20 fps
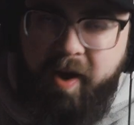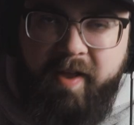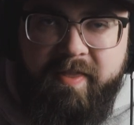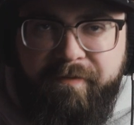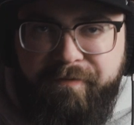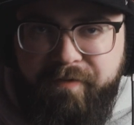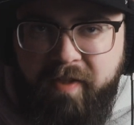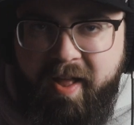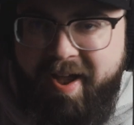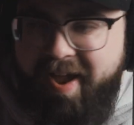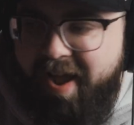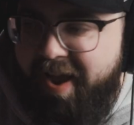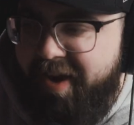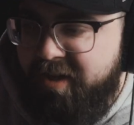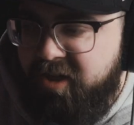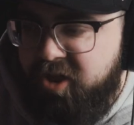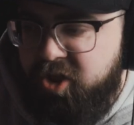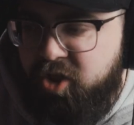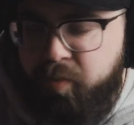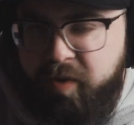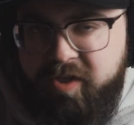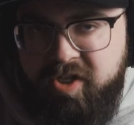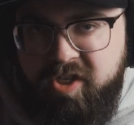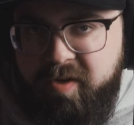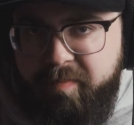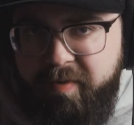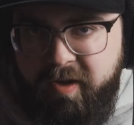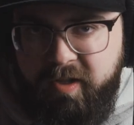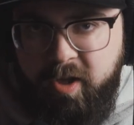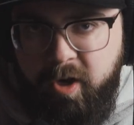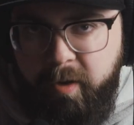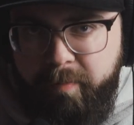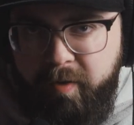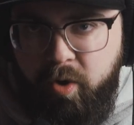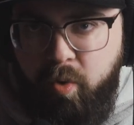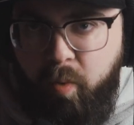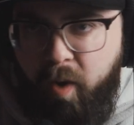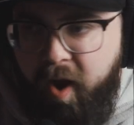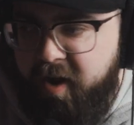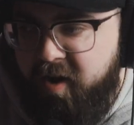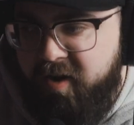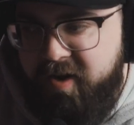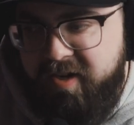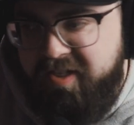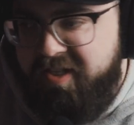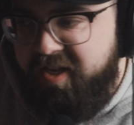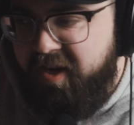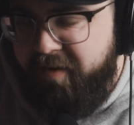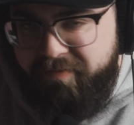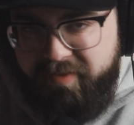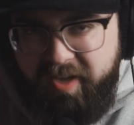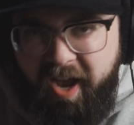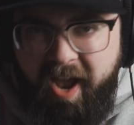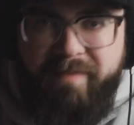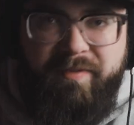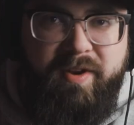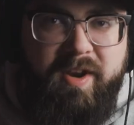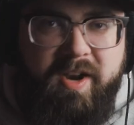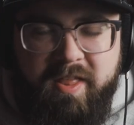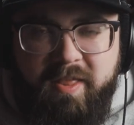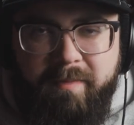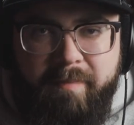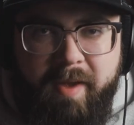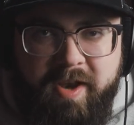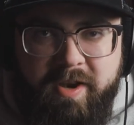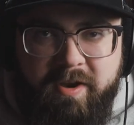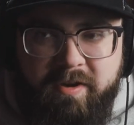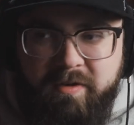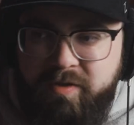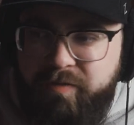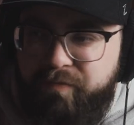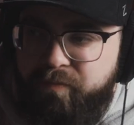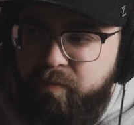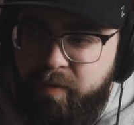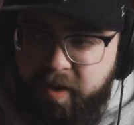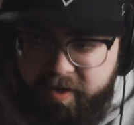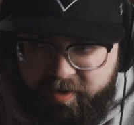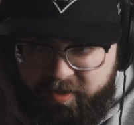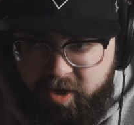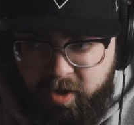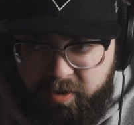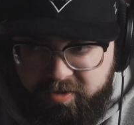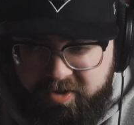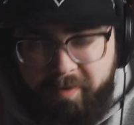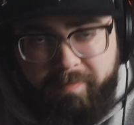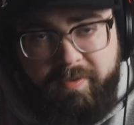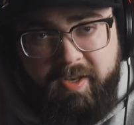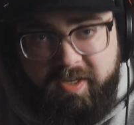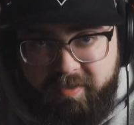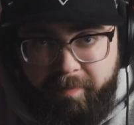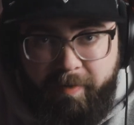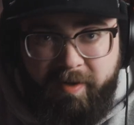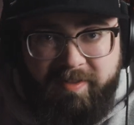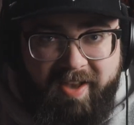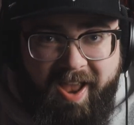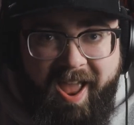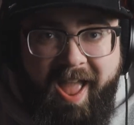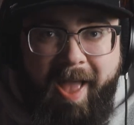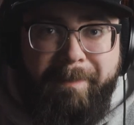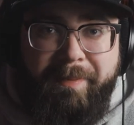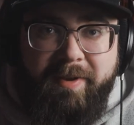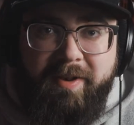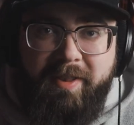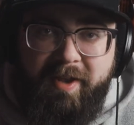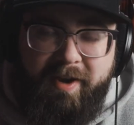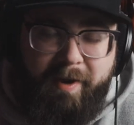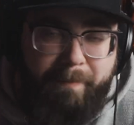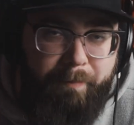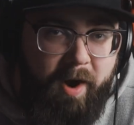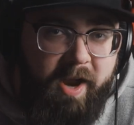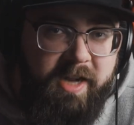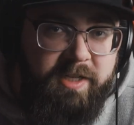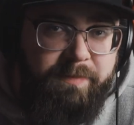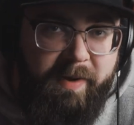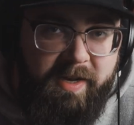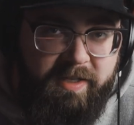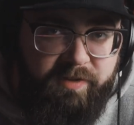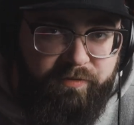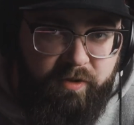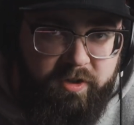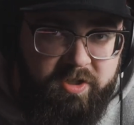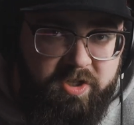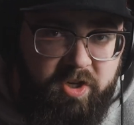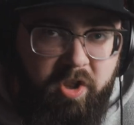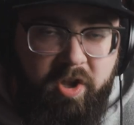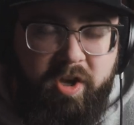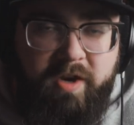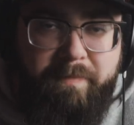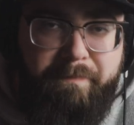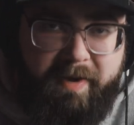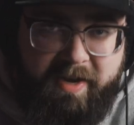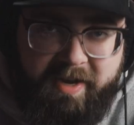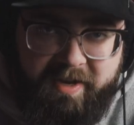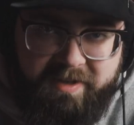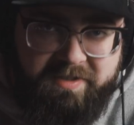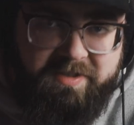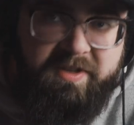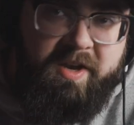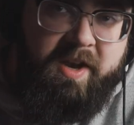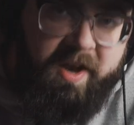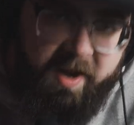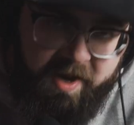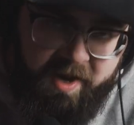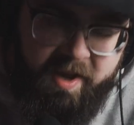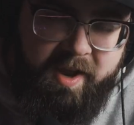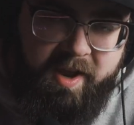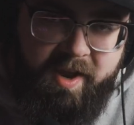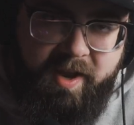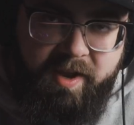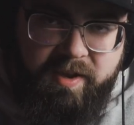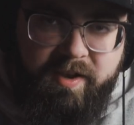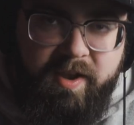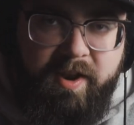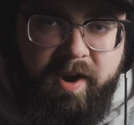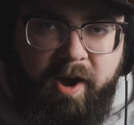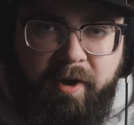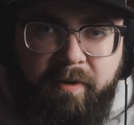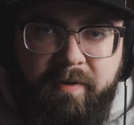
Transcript: So on the fly, I can just switch it to be a little bit quieter instead of diving into the menus when, you know, something's about to happen like a bridesmaid's first look because, you